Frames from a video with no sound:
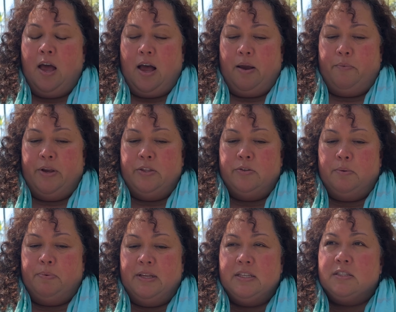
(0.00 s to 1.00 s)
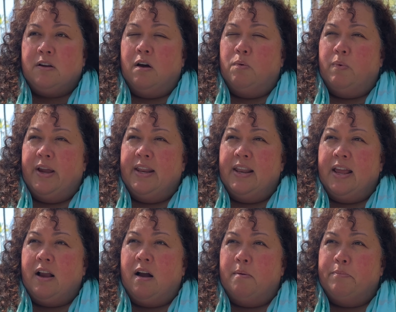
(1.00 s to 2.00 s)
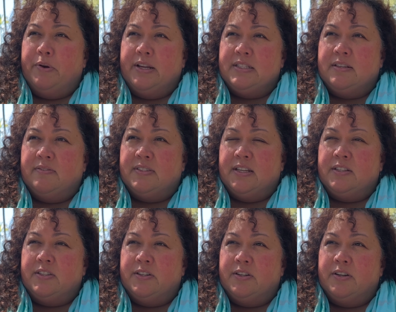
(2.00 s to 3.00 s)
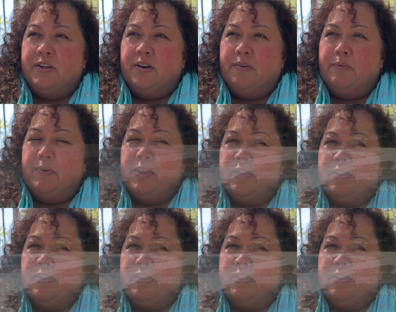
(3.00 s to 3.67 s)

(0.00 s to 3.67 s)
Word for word: I went to a place called Waianae Comprehensive Center with